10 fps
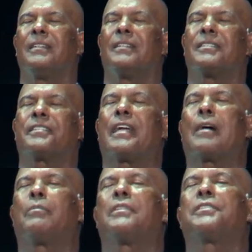
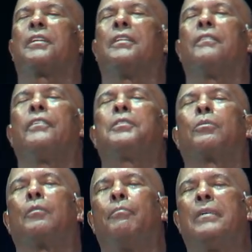established
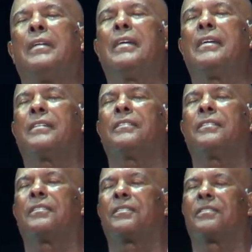individual
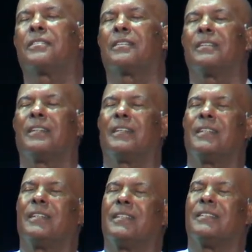beings
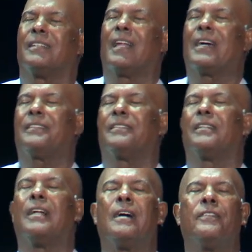in the light and the
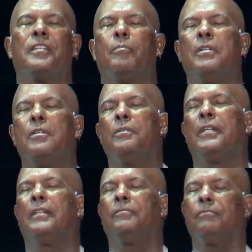love and the
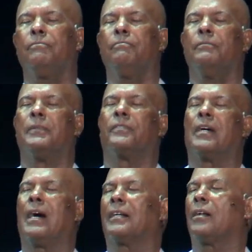beauty of
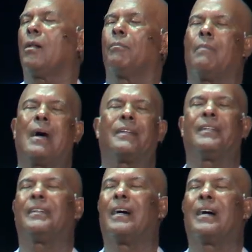God
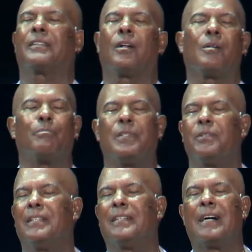Almighty, God all
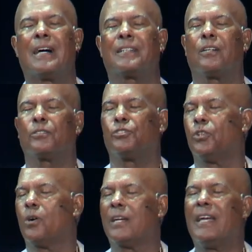beauty, God all
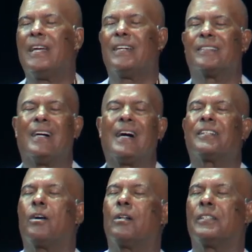joy,
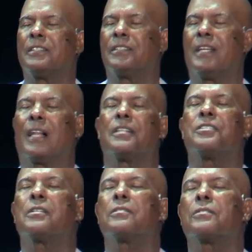God all
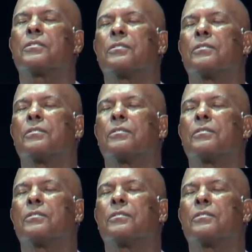intelligence.